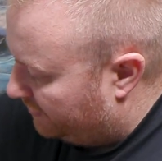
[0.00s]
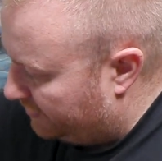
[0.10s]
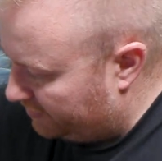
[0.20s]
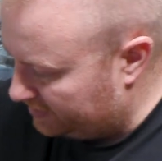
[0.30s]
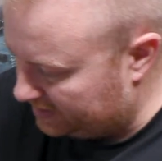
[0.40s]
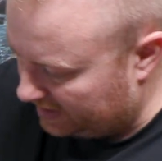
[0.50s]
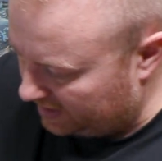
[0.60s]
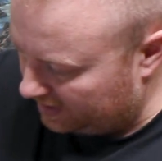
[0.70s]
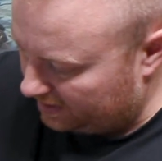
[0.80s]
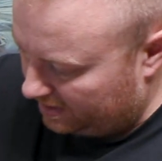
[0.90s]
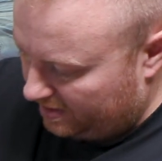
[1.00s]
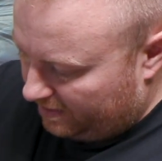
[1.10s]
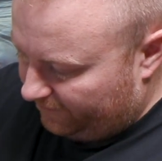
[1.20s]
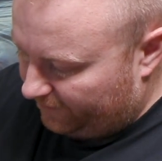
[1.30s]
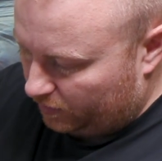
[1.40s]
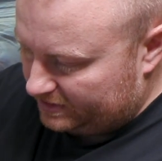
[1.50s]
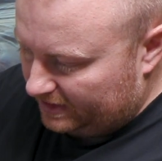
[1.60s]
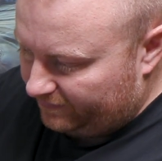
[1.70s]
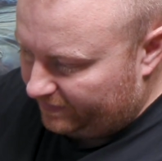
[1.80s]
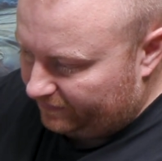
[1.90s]
13,
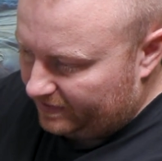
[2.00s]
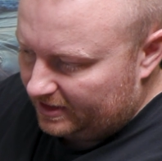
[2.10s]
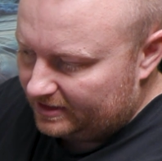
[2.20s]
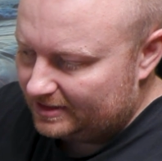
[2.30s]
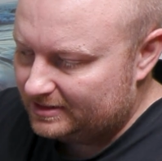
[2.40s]
14, 15,